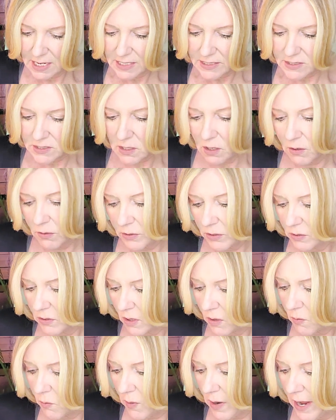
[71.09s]
So you
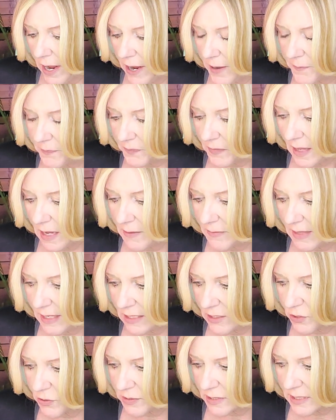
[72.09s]
know what? Well, the
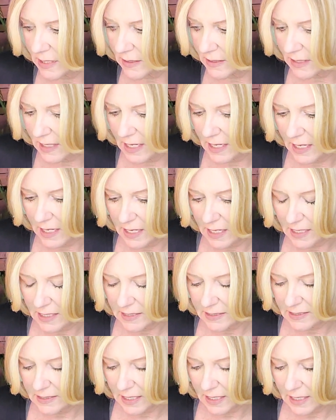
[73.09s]
interesting thing is,